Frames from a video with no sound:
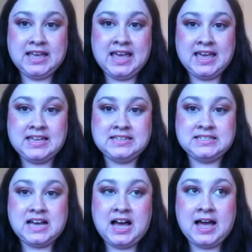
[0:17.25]

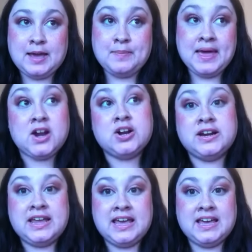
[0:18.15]
And I met her
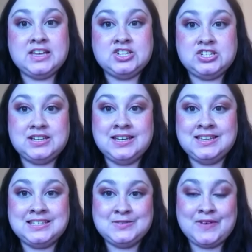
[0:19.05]
today, and she
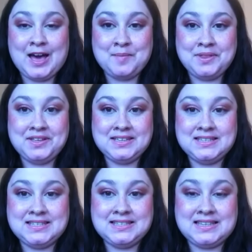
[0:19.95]
is
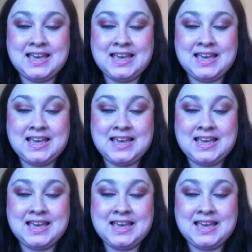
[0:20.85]
fabulous,